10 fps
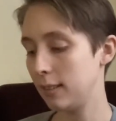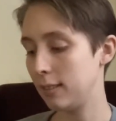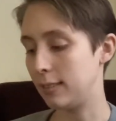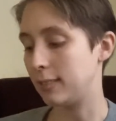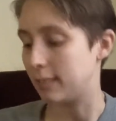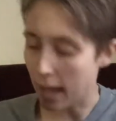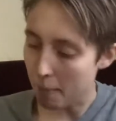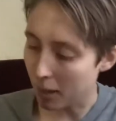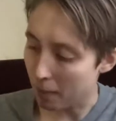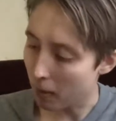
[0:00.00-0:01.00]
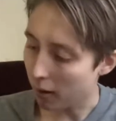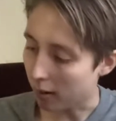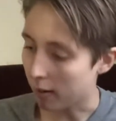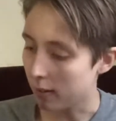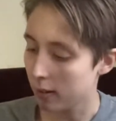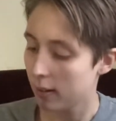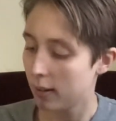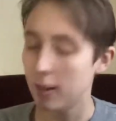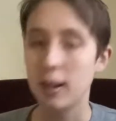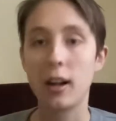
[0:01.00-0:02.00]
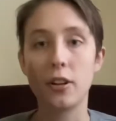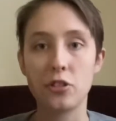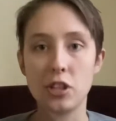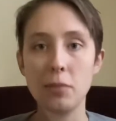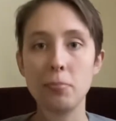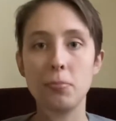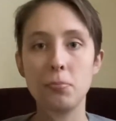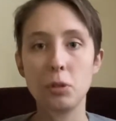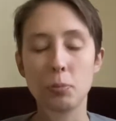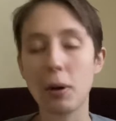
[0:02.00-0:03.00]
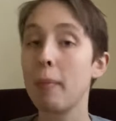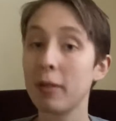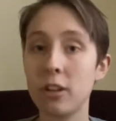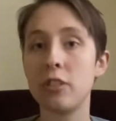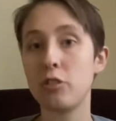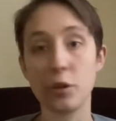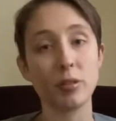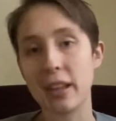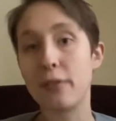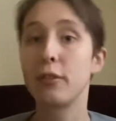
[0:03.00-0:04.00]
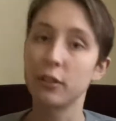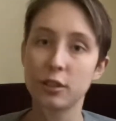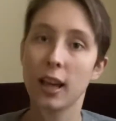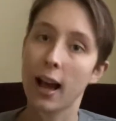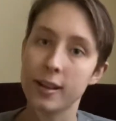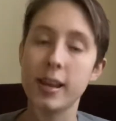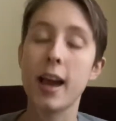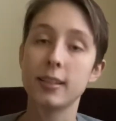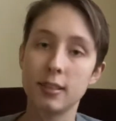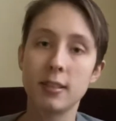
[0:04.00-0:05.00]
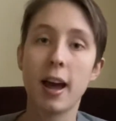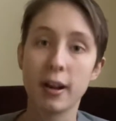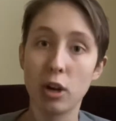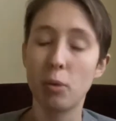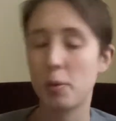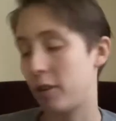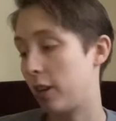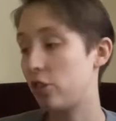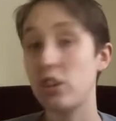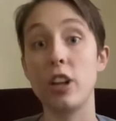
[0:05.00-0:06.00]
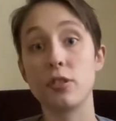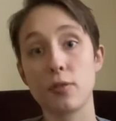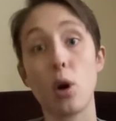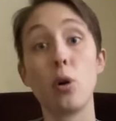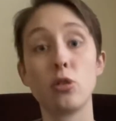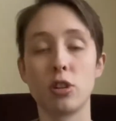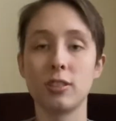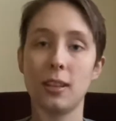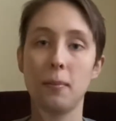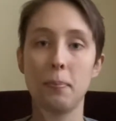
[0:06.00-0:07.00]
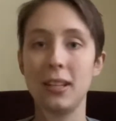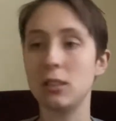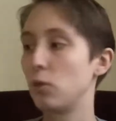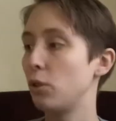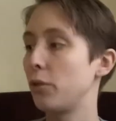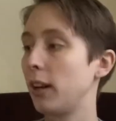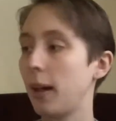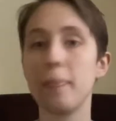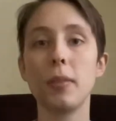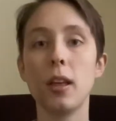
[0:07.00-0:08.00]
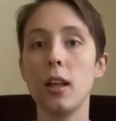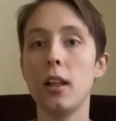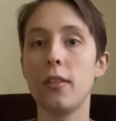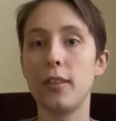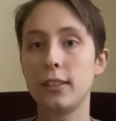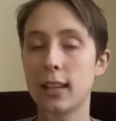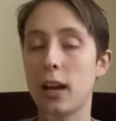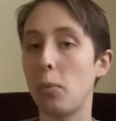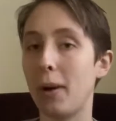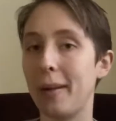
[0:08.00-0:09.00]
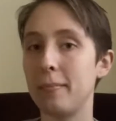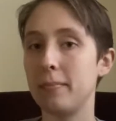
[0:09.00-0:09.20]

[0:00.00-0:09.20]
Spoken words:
zapping apart a ship, you're probably going to deduce that first contact did not go with an exchange of cultures and a peaceful greeting. Things kind of went,